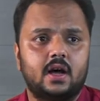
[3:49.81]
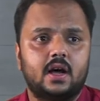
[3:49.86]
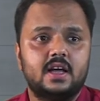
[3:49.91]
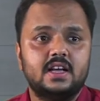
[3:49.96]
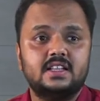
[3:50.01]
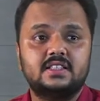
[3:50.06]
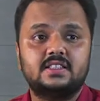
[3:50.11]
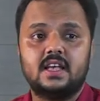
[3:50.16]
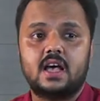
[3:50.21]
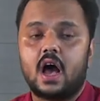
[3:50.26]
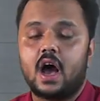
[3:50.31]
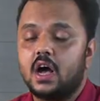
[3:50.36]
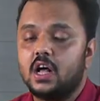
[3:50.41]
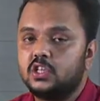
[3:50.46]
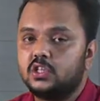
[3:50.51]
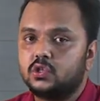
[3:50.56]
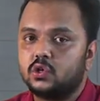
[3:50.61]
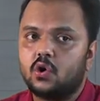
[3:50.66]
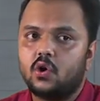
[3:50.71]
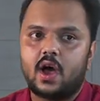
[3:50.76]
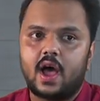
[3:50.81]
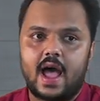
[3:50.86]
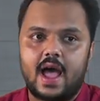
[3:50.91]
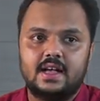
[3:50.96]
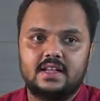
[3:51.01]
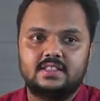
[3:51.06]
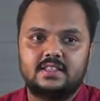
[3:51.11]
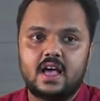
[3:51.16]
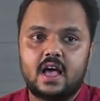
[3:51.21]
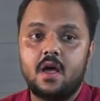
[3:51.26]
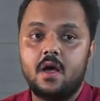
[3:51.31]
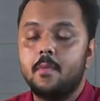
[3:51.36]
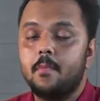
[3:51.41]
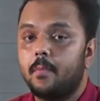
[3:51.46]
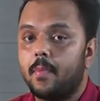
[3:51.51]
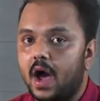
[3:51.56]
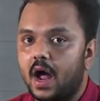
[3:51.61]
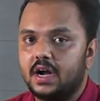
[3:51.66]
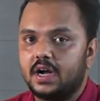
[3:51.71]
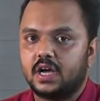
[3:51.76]
is also as a
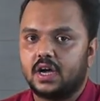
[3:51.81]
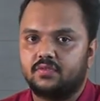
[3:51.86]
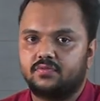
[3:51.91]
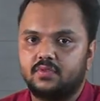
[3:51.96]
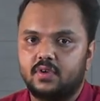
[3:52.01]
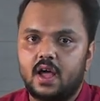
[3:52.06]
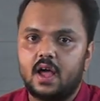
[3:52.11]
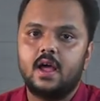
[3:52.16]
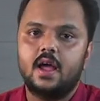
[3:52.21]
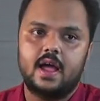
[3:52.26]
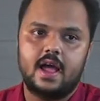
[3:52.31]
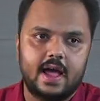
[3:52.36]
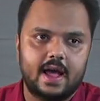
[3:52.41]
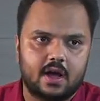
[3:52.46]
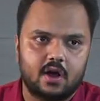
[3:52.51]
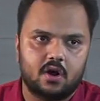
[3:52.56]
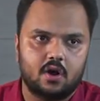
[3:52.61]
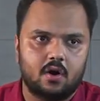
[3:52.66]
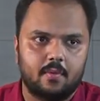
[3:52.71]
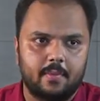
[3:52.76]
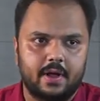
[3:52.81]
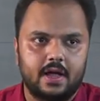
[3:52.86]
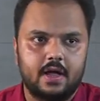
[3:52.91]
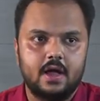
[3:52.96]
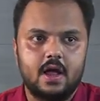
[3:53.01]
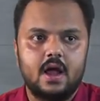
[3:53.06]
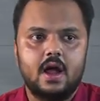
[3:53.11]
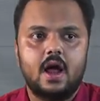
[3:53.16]
part of the economy.